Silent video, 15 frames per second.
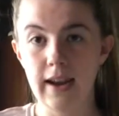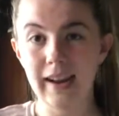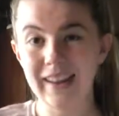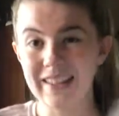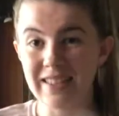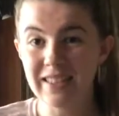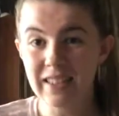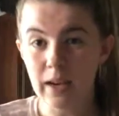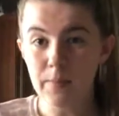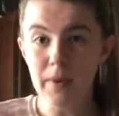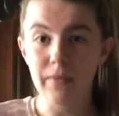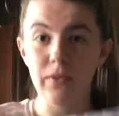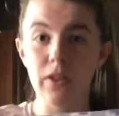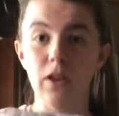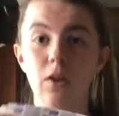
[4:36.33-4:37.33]
And some
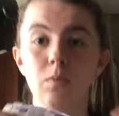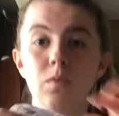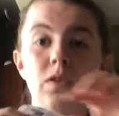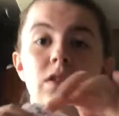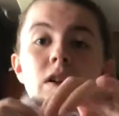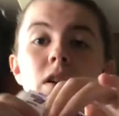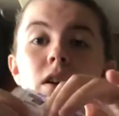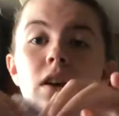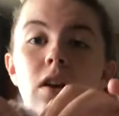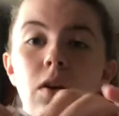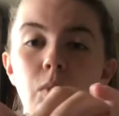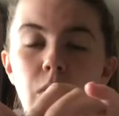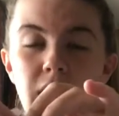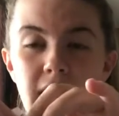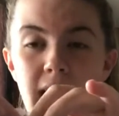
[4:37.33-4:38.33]
envelopes
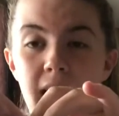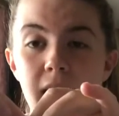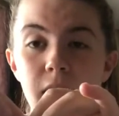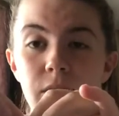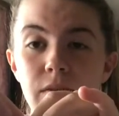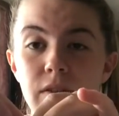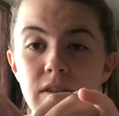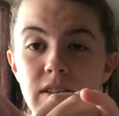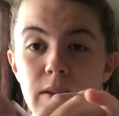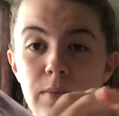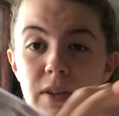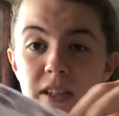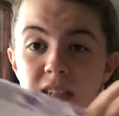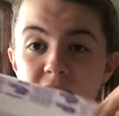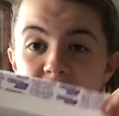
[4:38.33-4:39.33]
will have
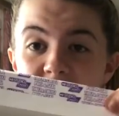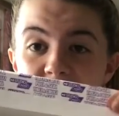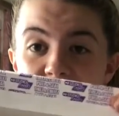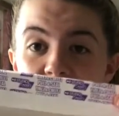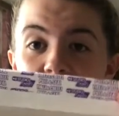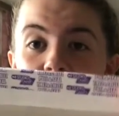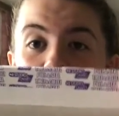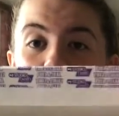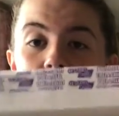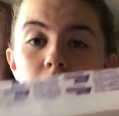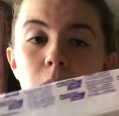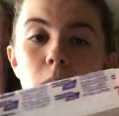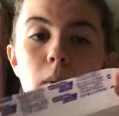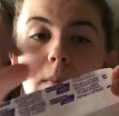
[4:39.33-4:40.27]
something to lick it, but